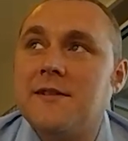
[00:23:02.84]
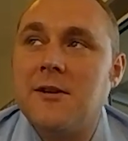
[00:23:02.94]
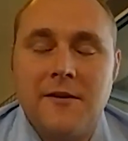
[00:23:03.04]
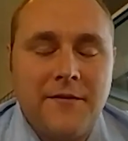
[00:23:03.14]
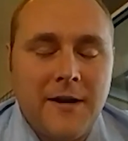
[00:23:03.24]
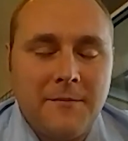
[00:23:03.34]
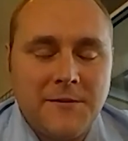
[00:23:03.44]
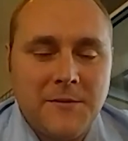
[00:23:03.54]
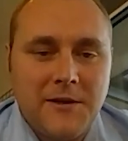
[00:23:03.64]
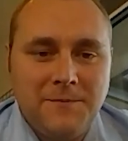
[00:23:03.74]
current environment
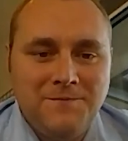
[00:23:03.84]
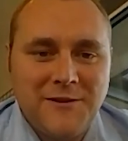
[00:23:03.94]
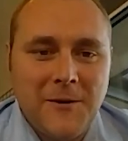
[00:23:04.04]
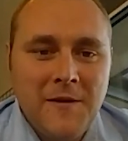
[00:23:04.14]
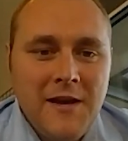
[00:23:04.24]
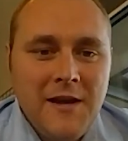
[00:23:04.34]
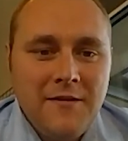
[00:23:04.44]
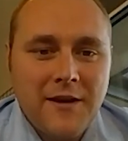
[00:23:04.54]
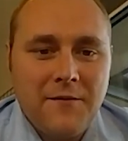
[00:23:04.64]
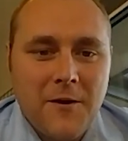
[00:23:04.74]
as well. So,
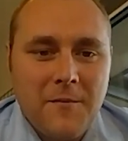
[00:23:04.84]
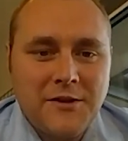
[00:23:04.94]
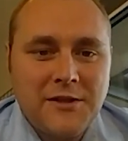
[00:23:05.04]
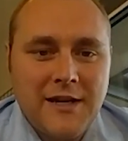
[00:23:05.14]
thank you very much,